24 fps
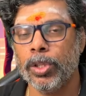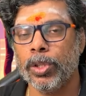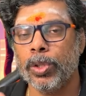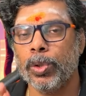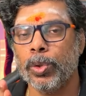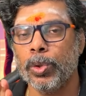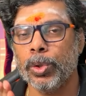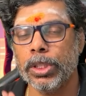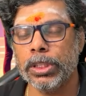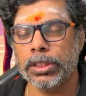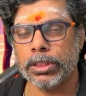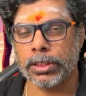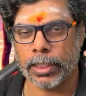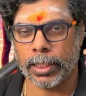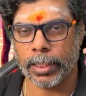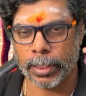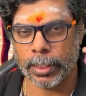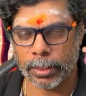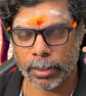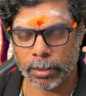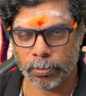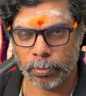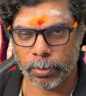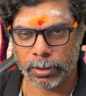who is
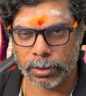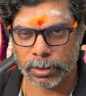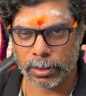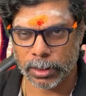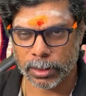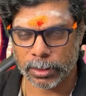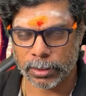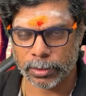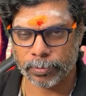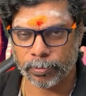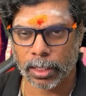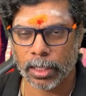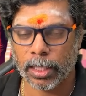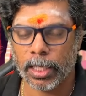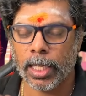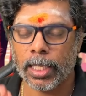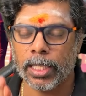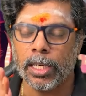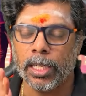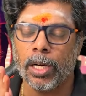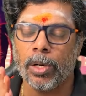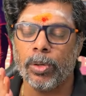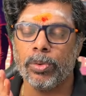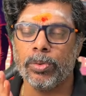running the business and
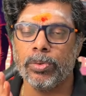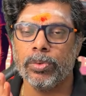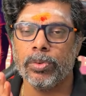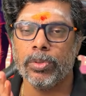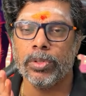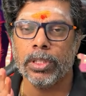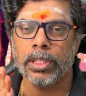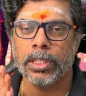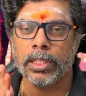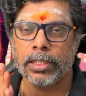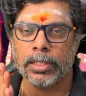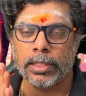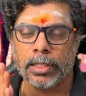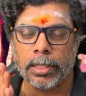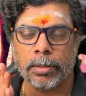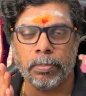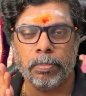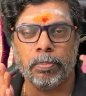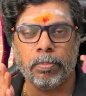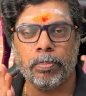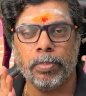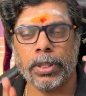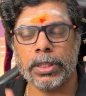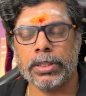how the
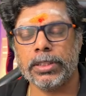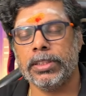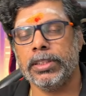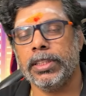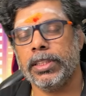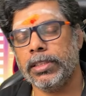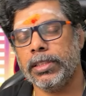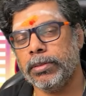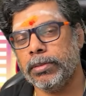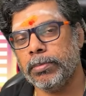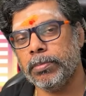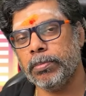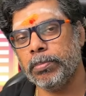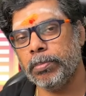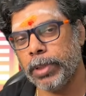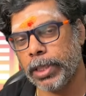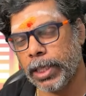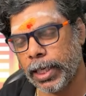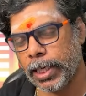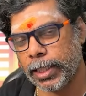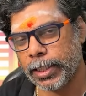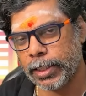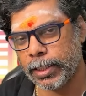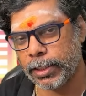person
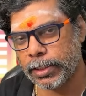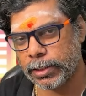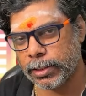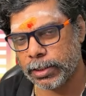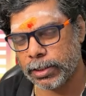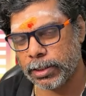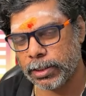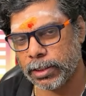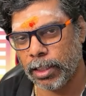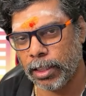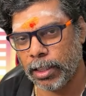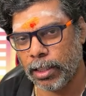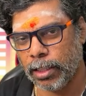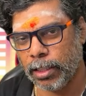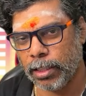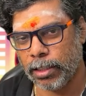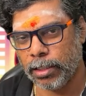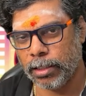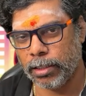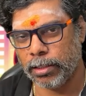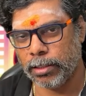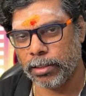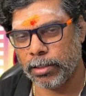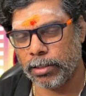behind is
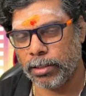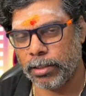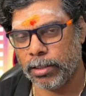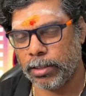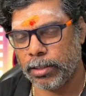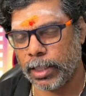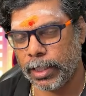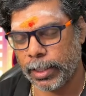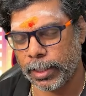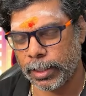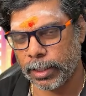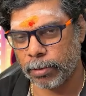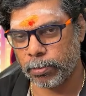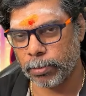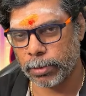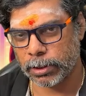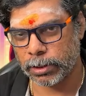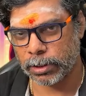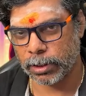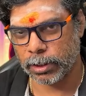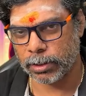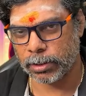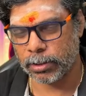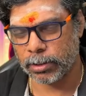running the
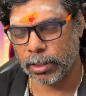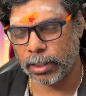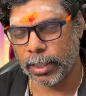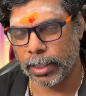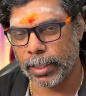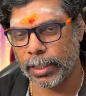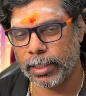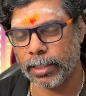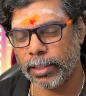business, right?